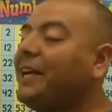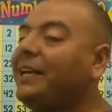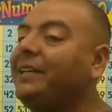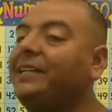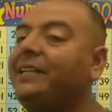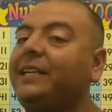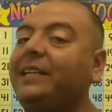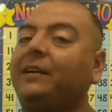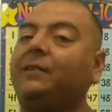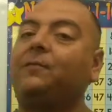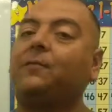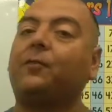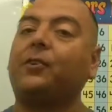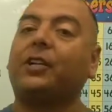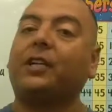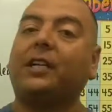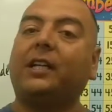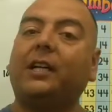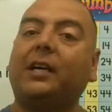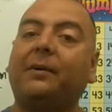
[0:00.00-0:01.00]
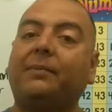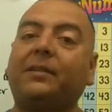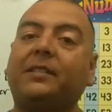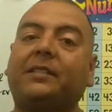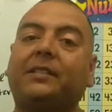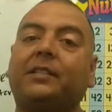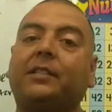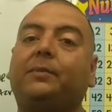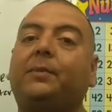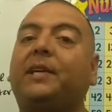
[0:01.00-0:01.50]
an idea for a club.
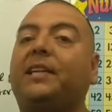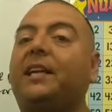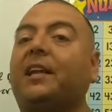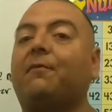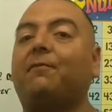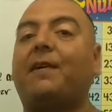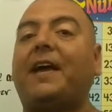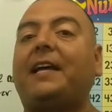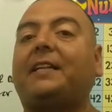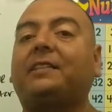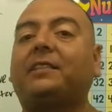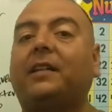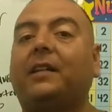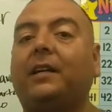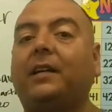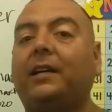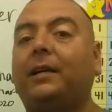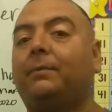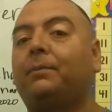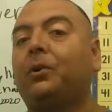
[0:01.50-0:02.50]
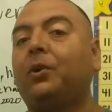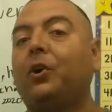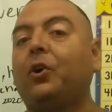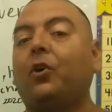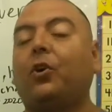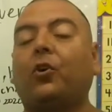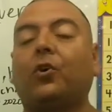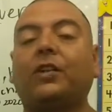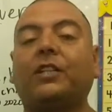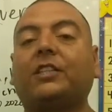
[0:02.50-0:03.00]
This could be an advanced club
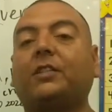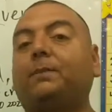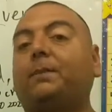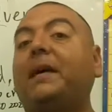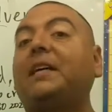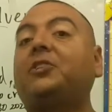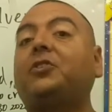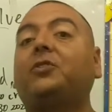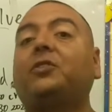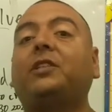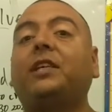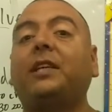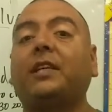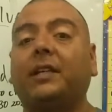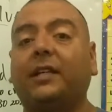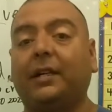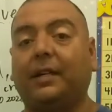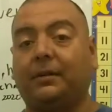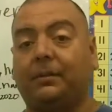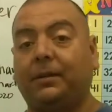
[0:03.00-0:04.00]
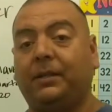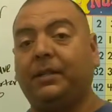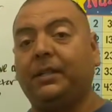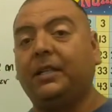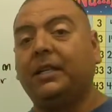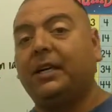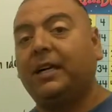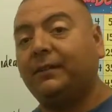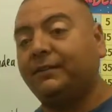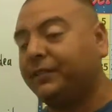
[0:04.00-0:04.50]
or a specialty club
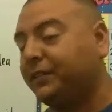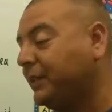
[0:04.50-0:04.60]
of